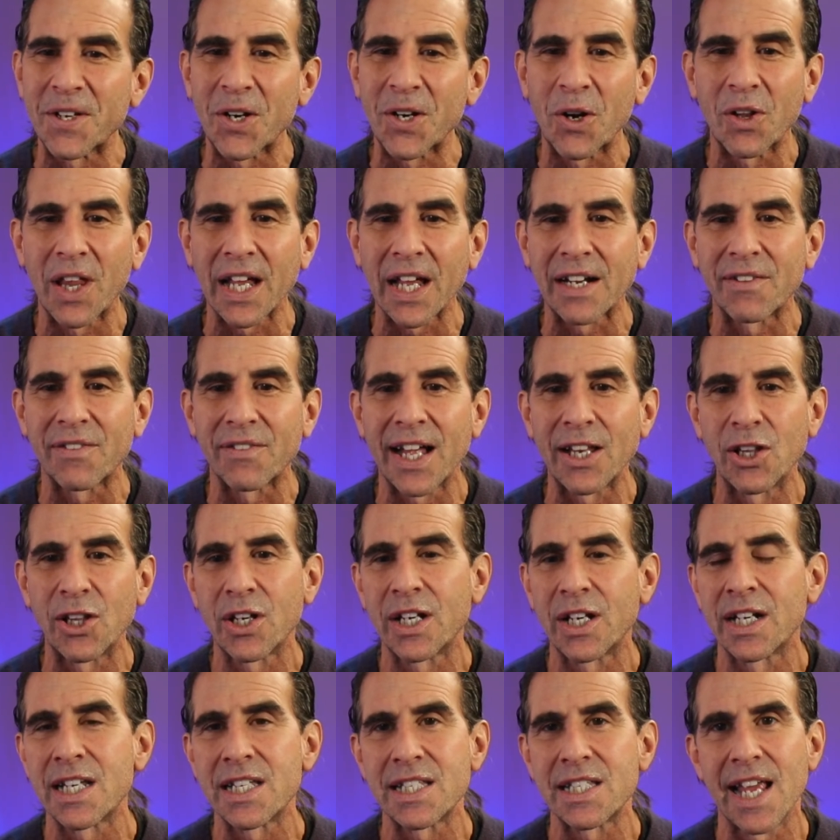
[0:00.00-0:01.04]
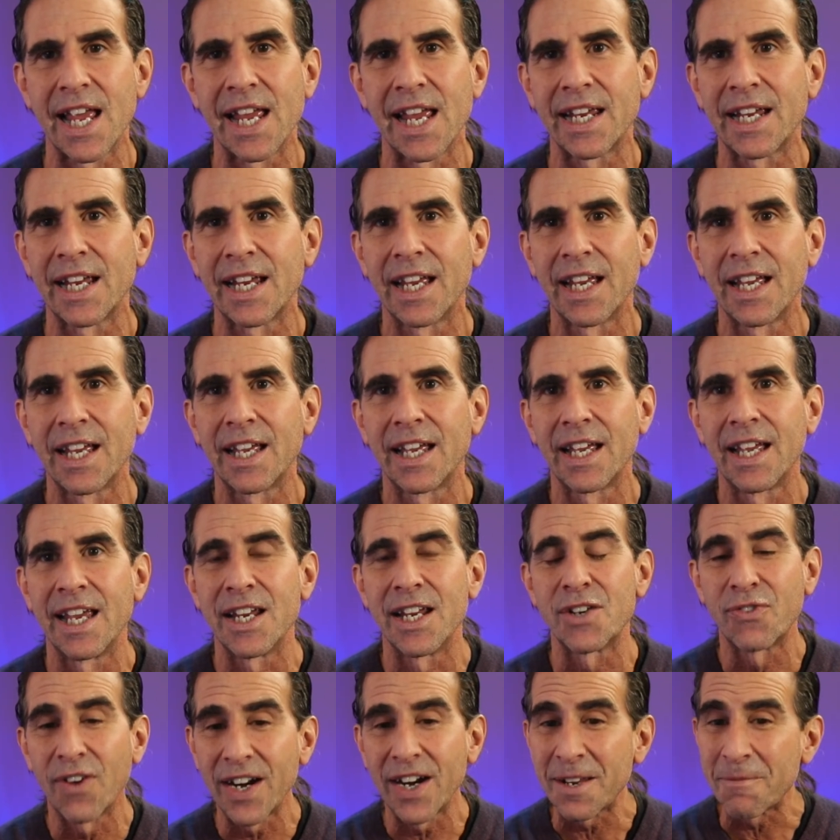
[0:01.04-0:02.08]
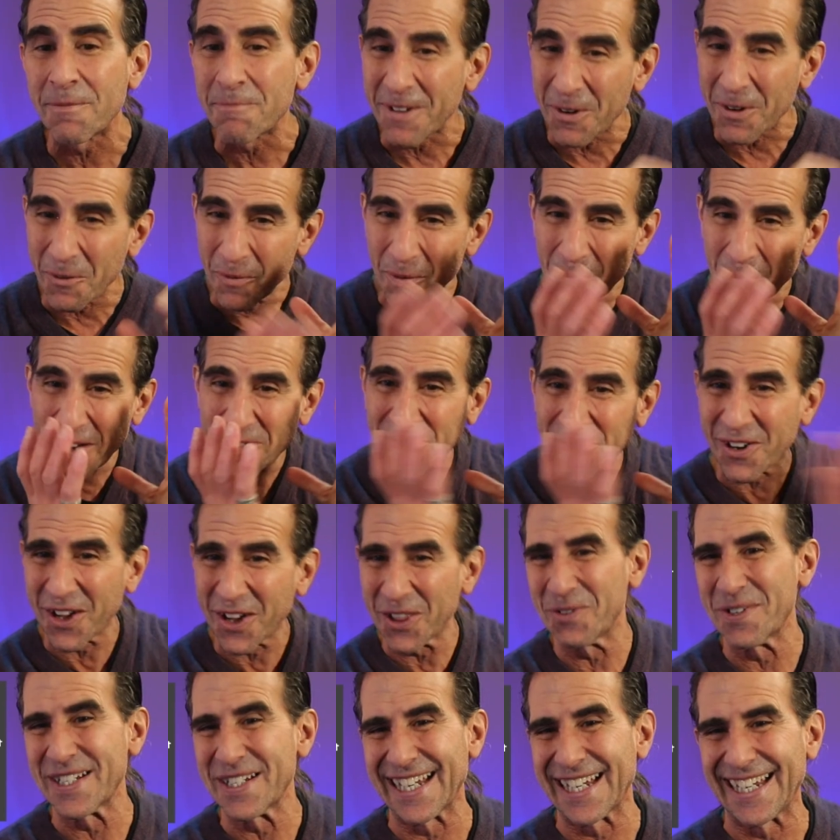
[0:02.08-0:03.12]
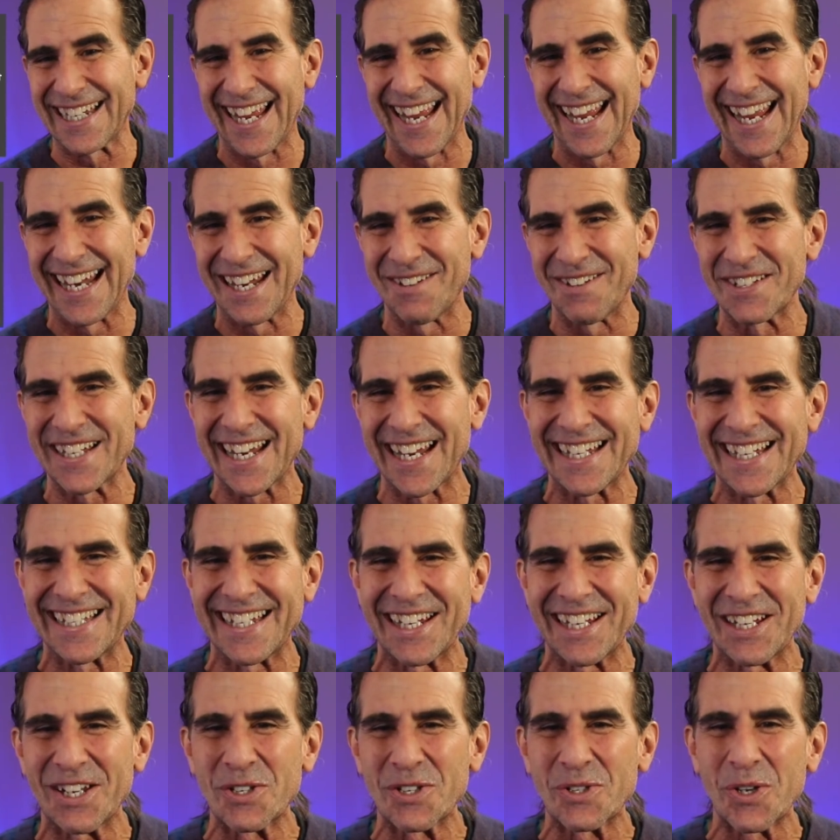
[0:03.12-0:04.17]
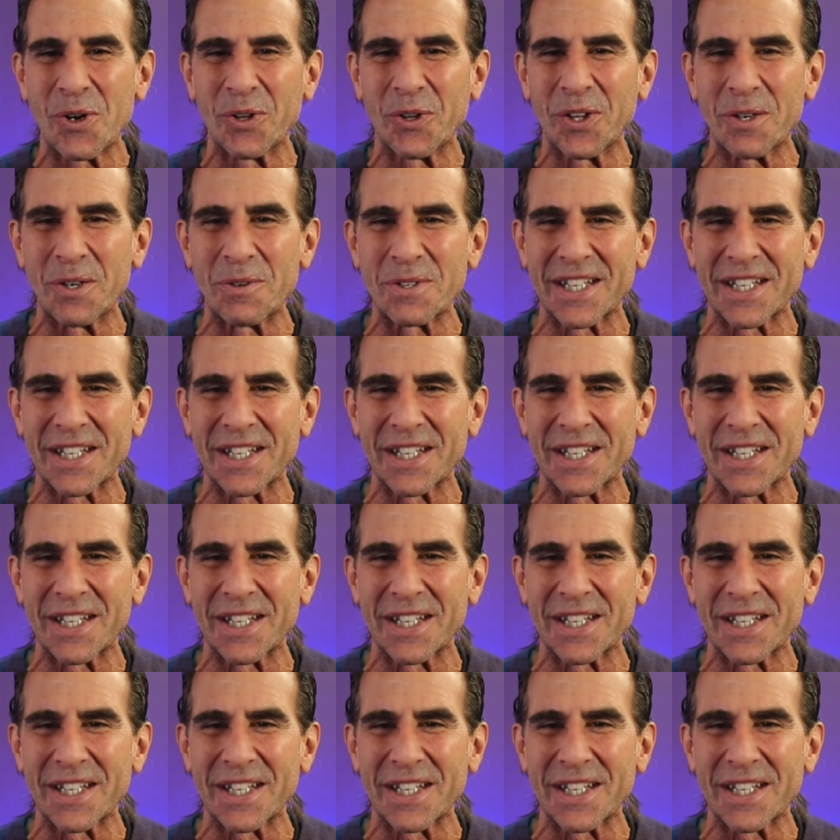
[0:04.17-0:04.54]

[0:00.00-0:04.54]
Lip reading: Like if I look at a steak, it's funny, when my father was a kid, he was 18 years old.